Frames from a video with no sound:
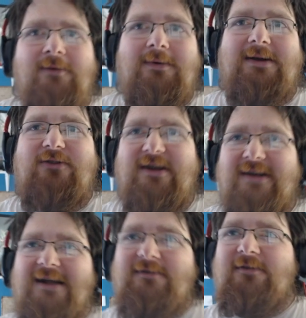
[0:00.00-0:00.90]
When she
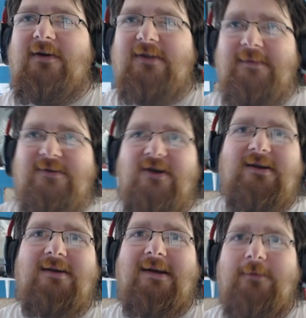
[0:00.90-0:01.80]
attacks for the first time each turn,
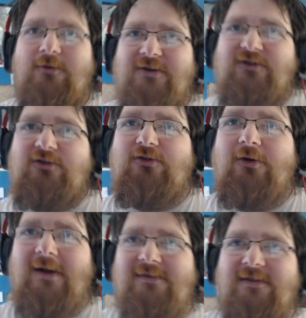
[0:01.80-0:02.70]
untap the creature you
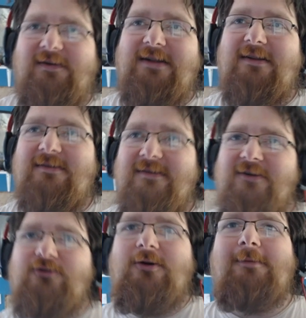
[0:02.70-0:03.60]
control after this phase as an
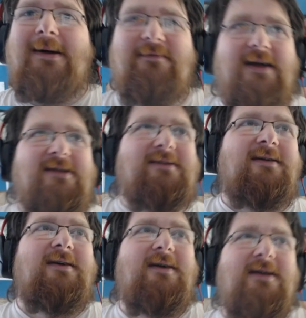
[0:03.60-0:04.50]
additional combat phase.
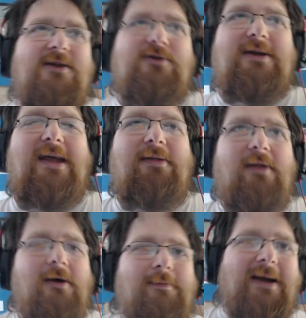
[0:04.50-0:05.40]
You can get
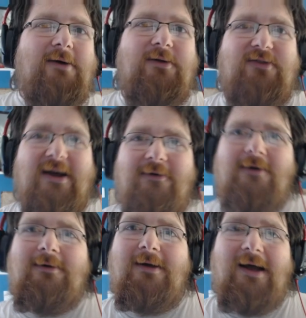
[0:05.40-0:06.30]
her back with
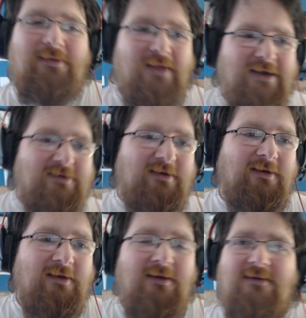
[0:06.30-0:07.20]
Terra and then
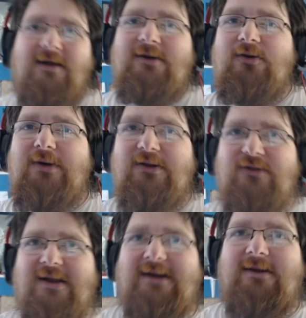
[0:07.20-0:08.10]
start doing
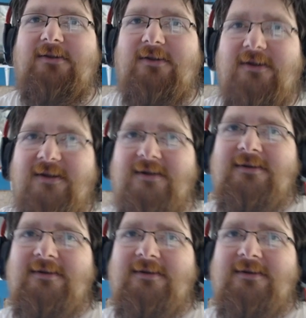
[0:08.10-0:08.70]
shenanigans.